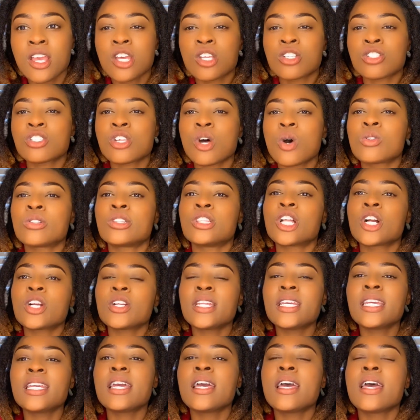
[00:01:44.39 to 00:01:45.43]
So
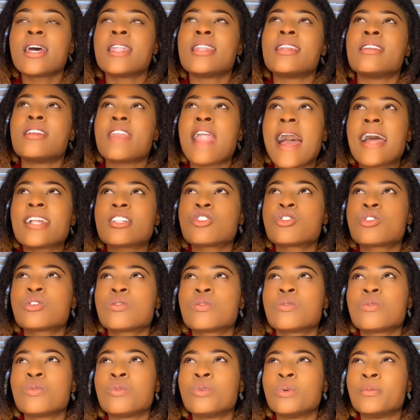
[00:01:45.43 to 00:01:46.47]
learning not
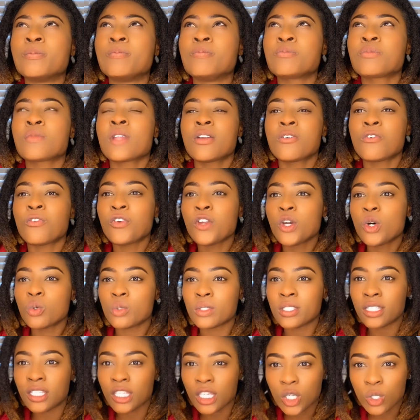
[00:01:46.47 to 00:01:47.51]
to
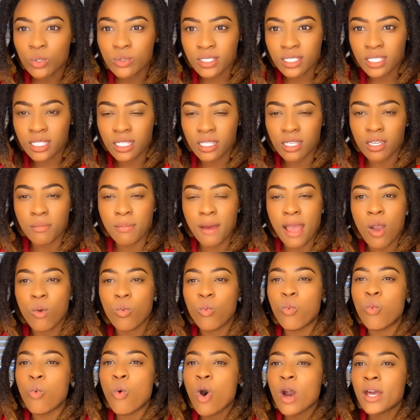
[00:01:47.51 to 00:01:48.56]
feel guilty
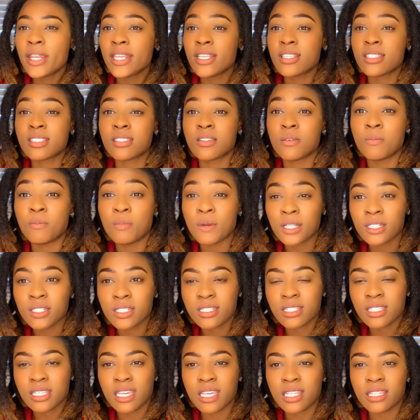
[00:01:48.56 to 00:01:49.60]
about wanting
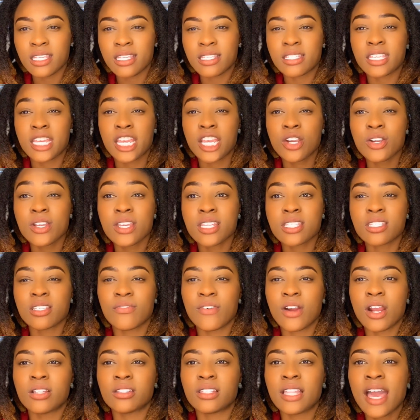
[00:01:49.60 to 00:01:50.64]
stability in these areas
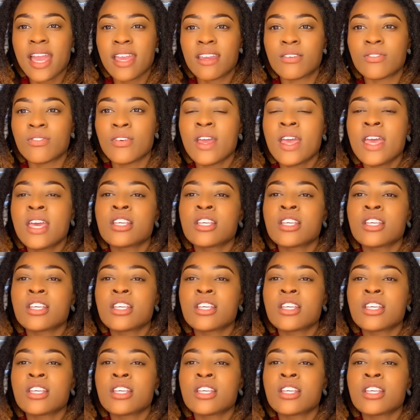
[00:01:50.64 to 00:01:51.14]
of our life.